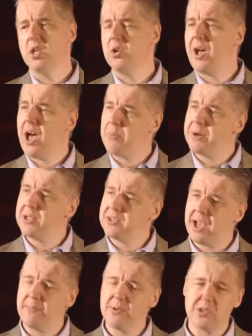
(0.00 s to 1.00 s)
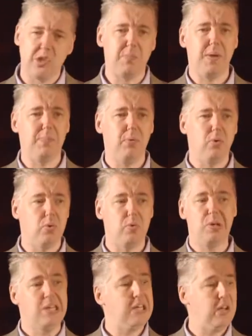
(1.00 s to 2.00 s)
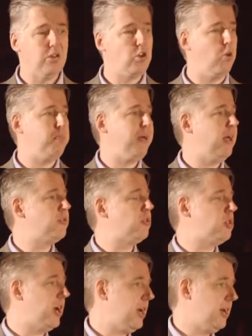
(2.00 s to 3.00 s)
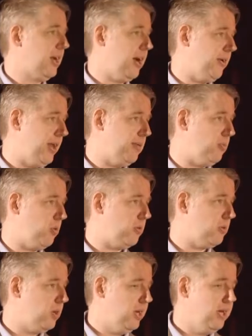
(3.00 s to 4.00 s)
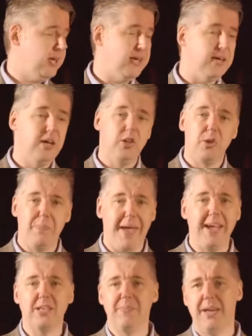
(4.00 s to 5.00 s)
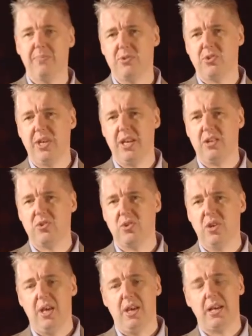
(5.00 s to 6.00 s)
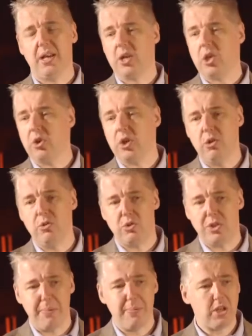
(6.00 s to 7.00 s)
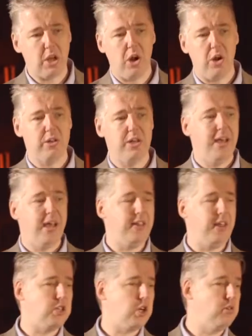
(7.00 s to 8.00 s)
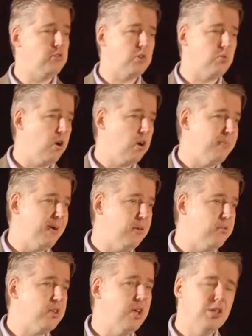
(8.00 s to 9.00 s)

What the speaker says: You know how many times I see people who don't balance their checking account anymore. The banks make mistakes. You can use your debit card and they charge the wrong amount.